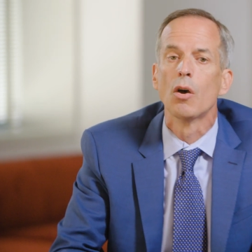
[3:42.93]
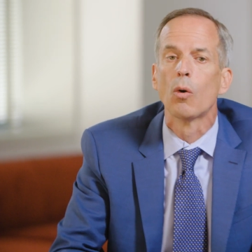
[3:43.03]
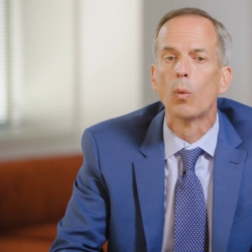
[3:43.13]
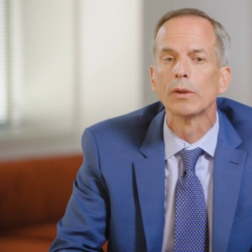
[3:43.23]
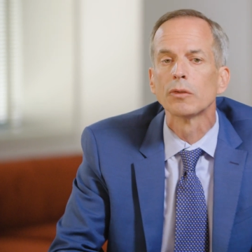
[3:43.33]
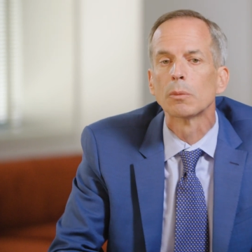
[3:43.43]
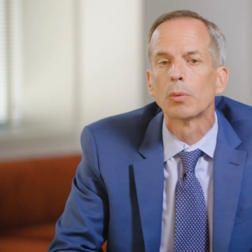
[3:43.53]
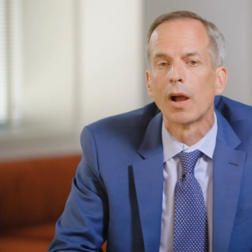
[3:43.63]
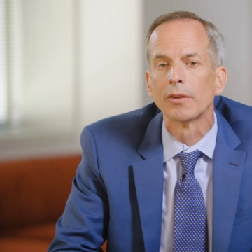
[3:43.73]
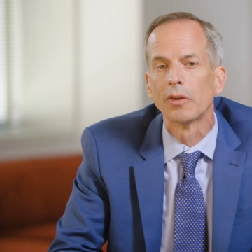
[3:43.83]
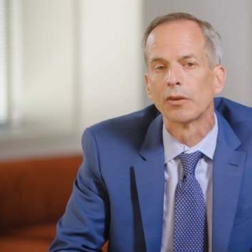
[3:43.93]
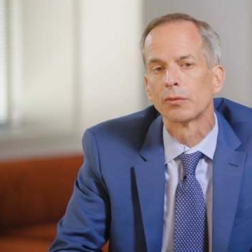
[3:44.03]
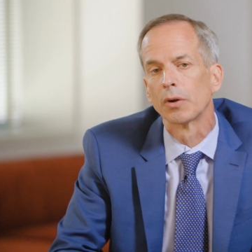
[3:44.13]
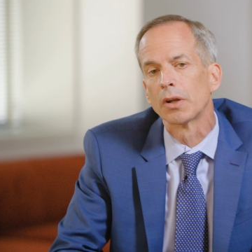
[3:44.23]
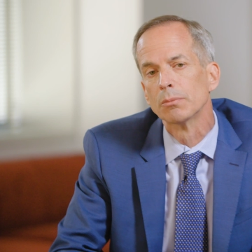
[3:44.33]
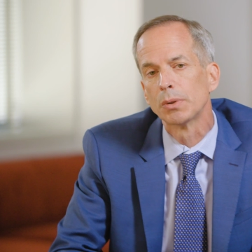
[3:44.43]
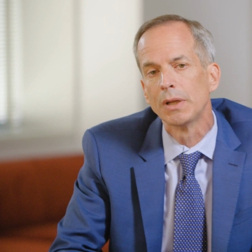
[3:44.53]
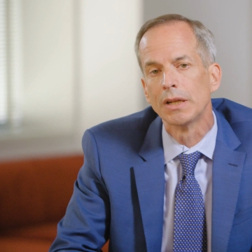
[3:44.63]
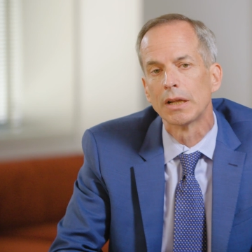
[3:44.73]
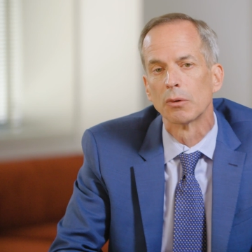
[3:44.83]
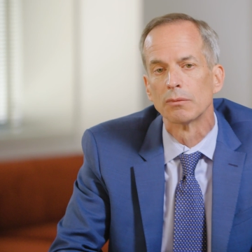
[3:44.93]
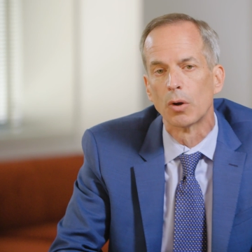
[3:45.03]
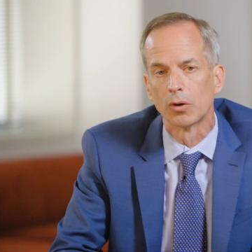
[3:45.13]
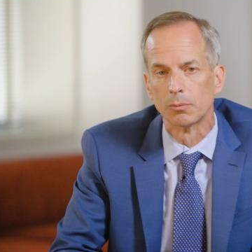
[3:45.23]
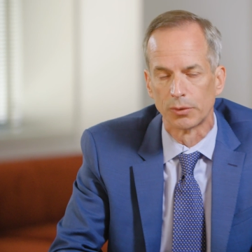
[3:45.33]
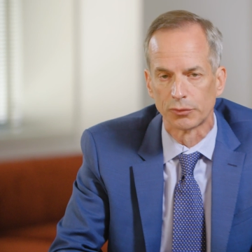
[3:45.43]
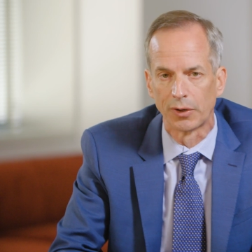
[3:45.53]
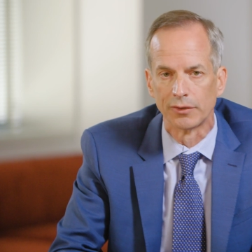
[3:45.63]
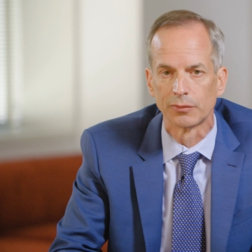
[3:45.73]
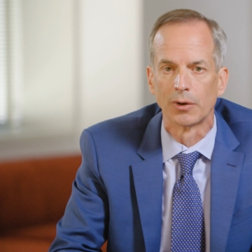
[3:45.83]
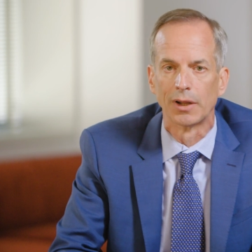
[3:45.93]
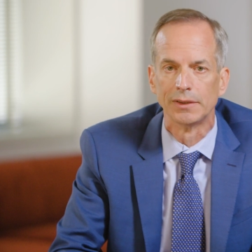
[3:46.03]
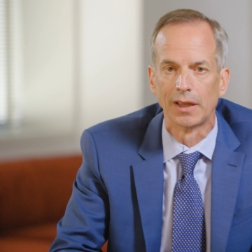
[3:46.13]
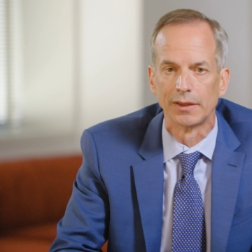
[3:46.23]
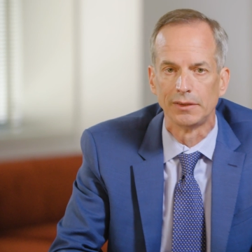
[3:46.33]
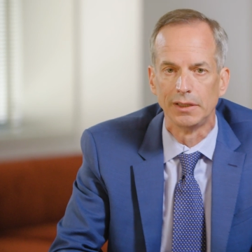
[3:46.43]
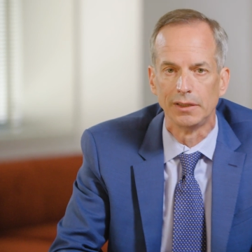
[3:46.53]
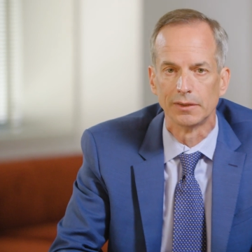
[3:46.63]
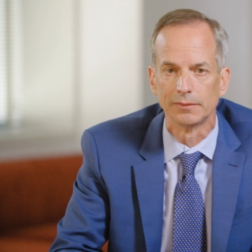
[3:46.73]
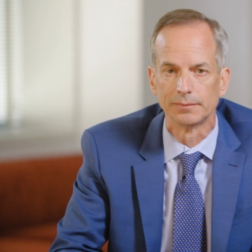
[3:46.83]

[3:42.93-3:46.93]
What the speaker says: What's the process for completing a revocable transfer on death deed?